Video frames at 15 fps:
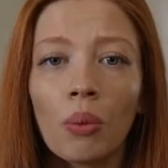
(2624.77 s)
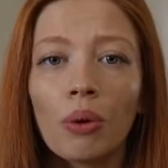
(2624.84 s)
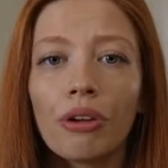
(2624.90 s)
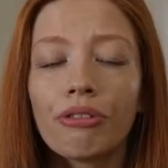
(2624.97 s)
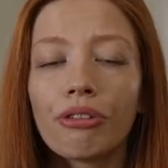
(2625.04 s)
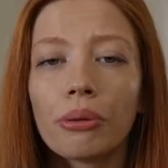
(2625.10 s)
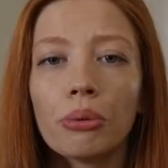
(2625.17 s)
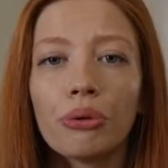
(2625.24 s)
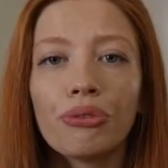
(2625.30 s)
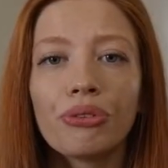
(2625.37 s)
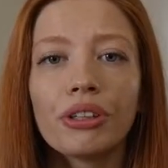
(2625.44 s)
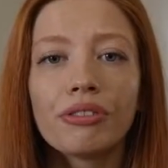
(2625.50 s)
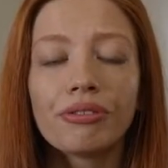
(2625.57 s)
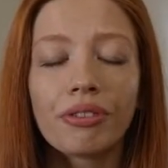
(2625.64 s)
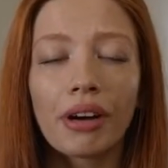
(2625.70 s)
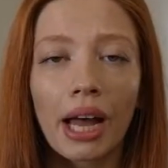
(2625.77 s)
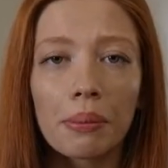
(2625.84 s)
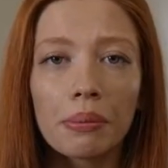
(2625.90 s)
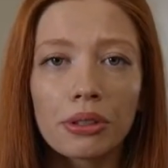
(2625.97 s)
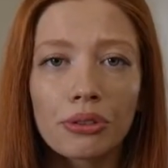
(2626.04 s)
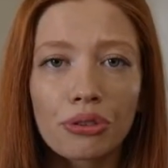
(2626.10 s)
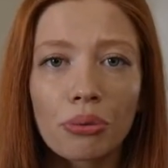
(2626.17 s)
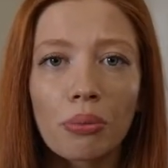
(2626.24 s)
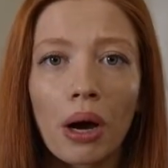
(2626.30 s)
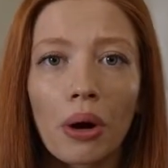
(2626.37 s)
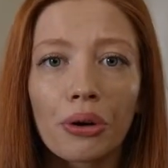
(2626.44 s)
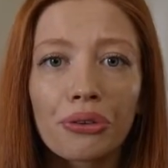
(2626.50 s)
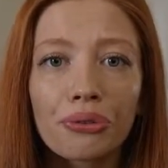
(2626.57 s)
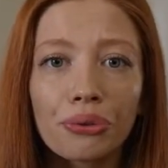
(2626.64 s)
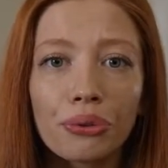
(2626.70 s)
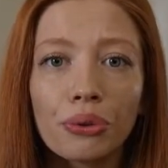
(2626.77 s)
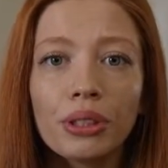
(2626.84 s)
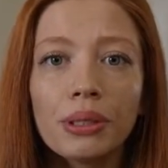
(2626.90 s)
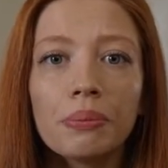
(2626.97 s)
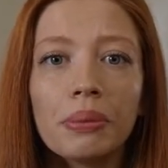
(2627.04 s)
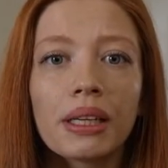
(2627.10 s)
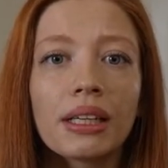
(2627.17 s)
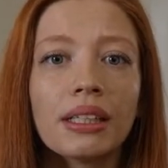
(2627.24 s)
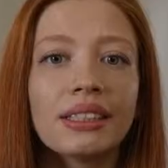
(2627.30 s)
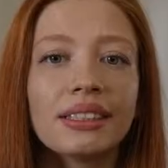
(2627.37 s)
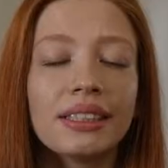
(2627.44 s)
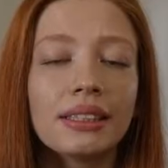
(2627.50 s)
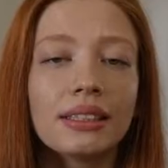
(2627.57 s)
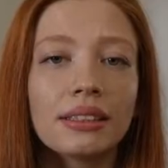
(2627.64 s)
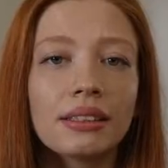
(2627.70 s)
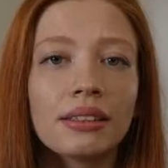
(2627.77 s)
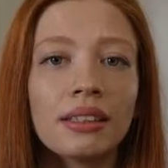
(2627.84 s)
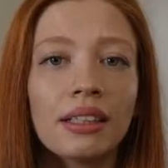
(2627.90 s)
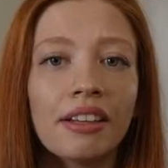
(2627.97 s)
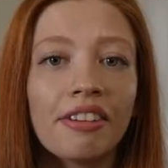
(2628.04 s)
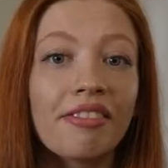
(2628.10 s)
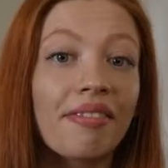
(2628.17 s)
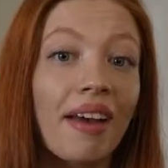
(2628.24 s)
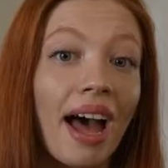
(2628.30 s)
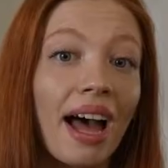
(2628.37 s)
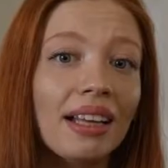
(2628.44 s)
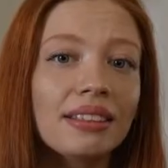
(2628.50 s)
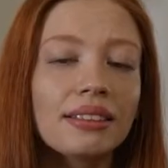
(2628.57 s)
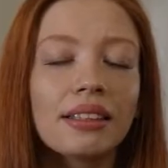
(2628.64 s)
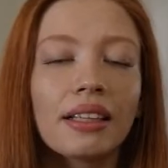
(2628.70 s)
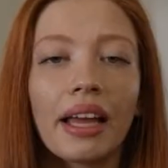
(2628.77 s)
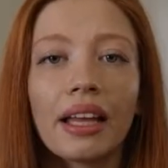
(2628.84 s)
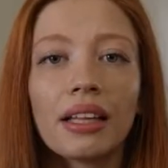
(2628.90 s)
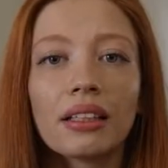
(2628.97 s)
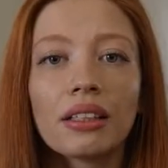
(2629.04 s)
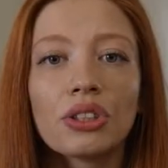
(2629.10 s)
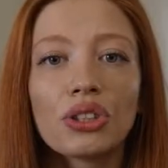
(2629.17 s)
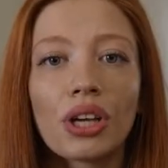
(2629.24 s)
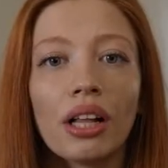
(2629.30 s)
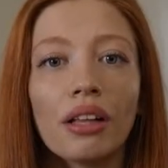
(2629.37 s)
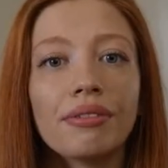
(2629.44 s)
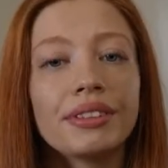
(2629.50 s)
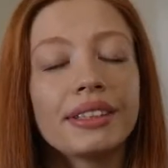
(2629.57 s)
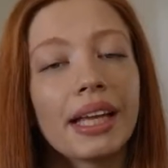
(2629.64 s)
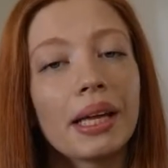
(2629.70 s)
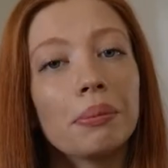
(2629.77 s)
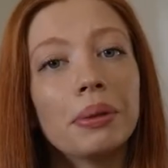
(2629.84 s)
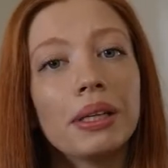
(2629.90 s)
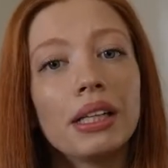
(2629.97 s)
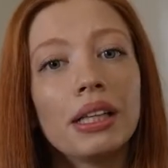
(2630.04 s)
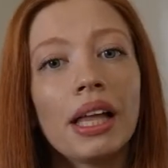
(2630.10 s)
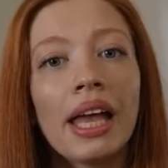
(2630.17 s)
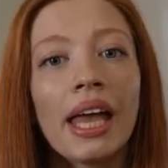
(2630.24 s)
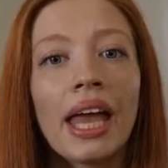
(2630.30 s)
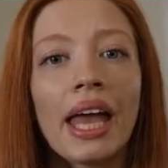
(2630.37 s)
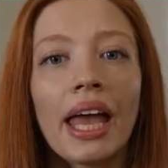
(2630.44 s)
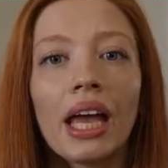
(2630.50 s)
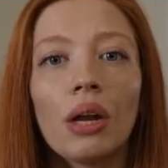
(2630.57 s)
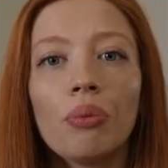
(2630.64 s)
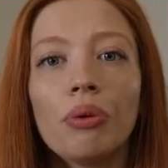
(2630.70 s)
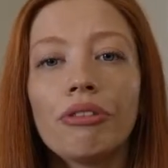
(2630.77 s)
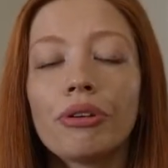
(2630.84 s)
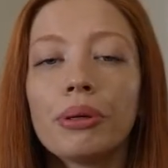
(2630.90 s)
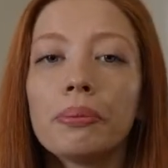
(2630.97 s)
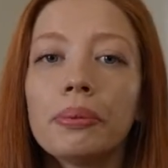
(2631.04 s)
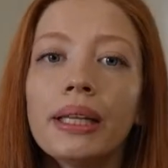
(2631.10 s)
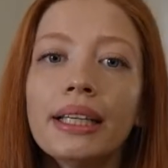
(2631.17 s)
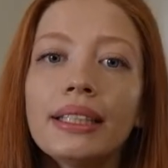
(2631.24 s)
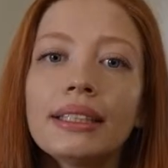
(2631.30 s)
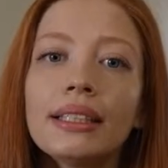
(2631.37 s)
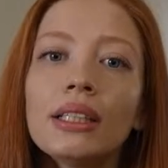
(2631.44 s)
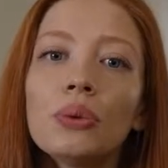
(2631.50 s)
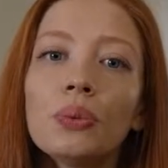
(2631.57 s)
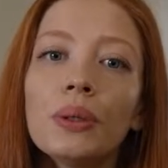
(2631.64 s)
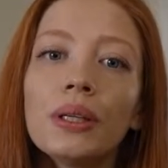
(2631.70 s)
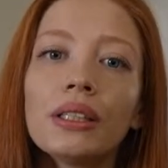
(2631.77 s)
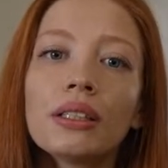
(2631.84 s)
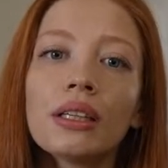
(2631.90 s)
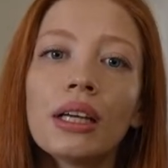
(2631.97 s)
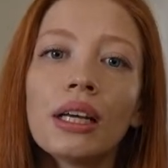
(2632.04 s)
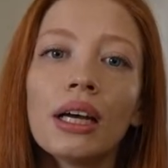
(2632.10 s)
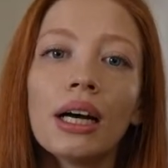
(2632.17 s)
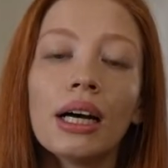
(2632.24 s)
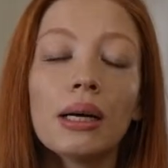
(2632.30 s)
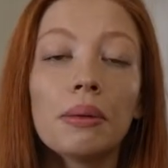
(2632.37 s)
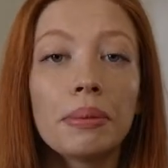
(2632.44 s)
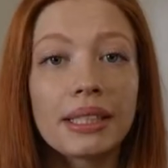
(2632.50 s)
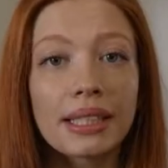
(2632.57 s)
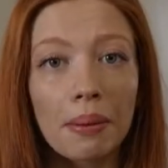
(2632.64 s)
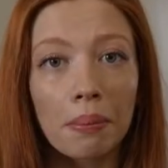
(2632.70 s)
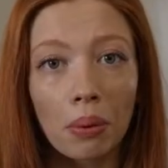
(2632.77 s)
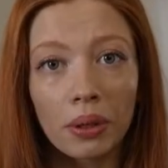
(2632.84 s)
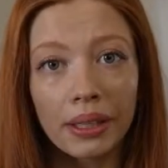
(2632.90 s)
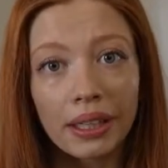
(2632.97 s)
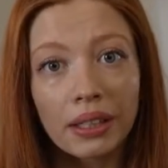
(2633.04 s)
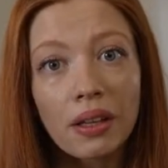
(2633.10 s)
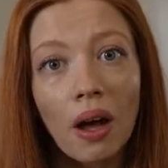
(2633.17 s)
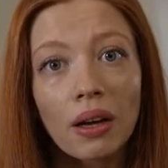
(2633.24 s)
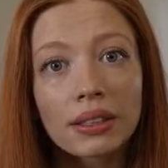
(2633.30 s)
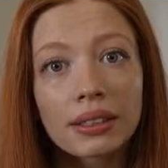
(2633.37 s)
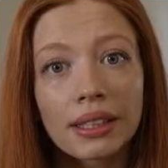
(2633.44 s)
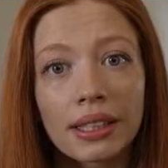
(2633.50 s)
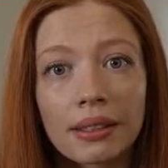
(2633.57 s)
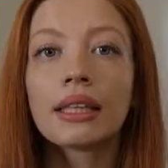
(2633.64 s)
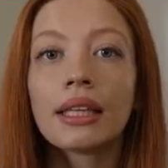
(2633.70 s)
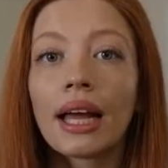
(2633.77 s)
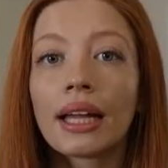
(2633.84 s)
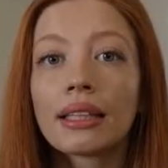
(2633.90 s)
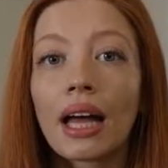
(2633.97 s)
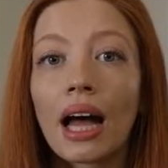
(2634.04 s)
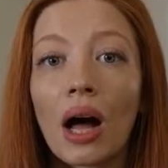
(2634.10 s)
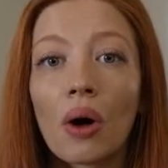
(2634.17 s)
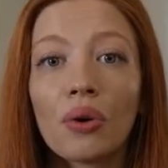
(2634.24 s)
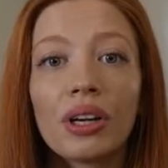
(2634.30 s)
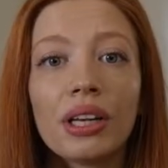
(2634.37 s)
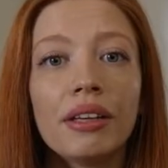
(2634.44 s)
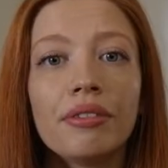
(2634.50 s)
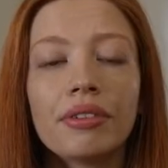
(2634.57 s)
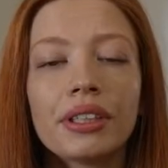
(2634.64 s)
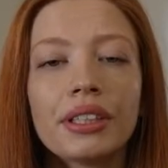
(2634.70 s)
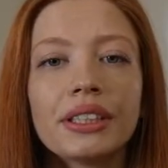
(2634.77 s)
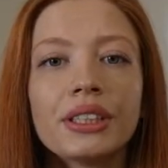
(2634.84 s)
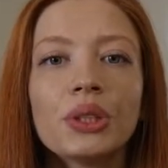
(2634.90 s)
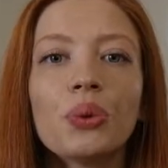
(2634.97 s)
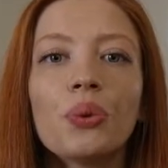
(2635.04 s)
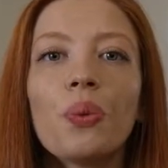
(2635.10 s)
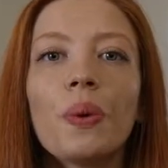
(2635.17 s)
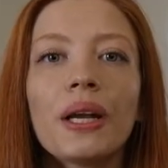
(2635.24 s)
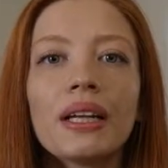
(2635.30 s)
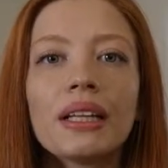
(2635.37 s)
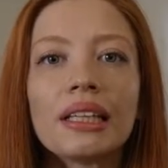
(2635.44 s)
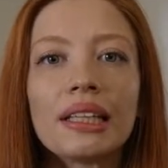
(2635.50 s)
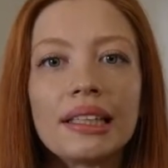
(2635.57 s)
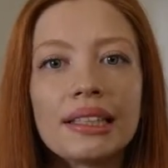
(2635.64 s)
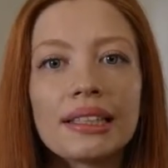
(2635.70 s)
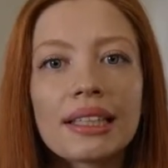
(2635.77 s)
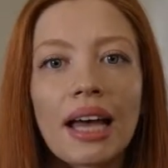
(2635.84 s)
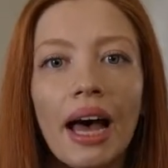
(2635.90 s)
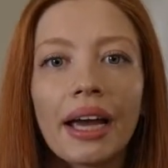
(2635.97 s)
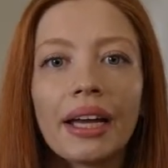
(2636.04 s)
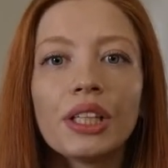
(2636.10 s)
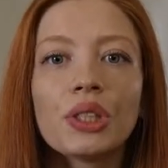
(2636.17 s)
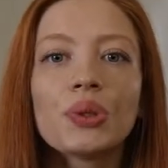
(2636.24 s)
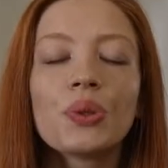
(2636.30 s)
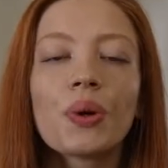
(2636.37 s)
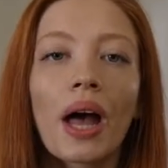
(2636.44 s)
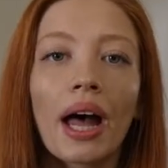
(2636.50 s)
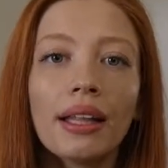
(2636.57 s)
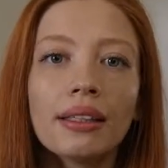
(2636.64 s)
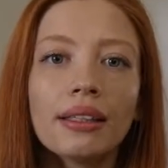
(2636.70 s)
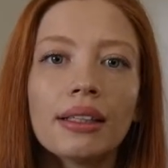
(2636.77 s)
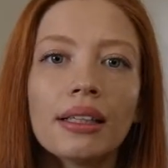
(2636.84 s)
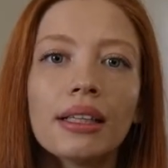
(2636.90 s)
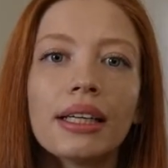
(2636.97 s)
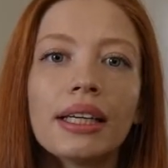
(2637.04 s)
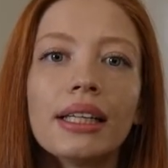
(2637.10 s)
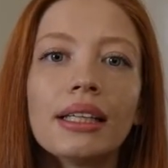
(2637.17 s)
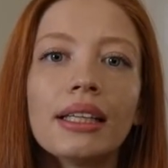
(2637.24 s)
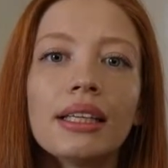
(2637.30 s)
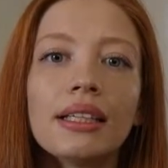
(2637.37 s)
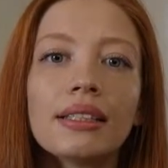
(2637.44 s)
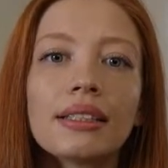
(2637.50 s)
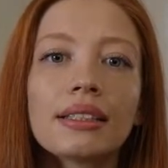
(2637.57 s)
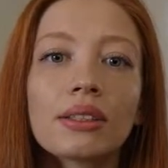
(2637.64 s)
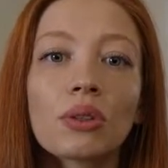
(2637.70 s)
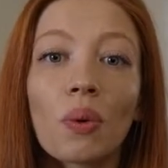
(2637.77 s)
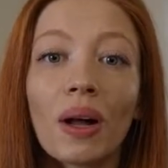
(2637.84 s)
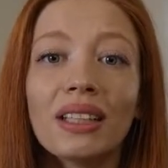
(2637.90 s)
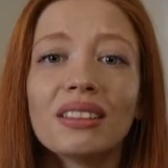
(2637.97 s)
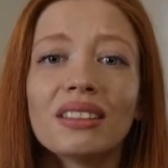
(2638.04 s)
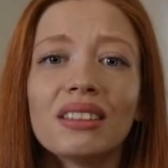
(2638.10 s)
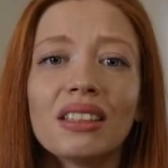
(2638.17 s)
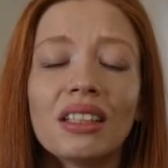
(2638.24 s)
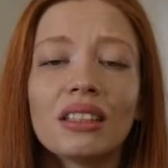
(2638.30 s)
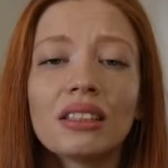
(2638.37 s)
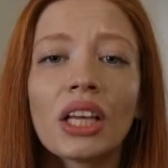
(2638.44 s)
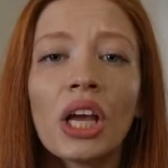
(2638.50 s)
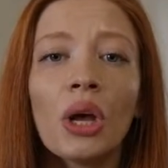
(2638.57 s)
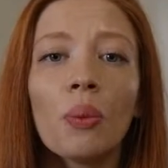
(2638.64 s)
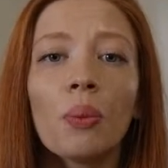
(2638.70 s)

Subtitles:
We've removed the fiber from our food because it's fast and shelf stable, and we've replaced it with a metabolic toxin that our livers weren't designed to handle in these quantities.